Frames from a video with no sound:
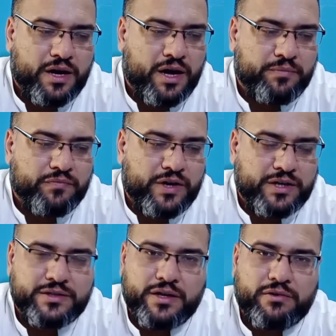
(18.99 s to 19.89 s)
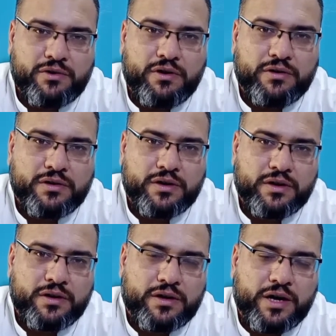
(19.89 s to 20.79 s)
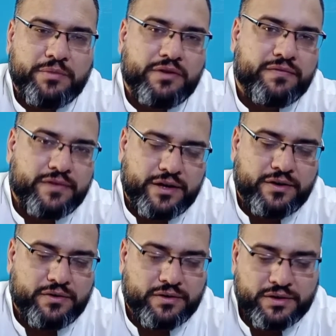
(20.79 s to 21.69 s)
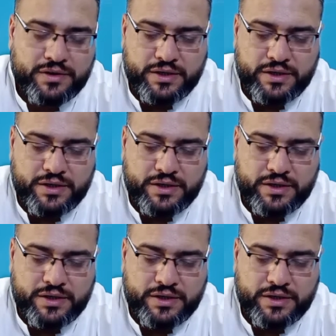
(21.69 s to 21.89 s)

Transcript: When I say wrong, I mean very wrong.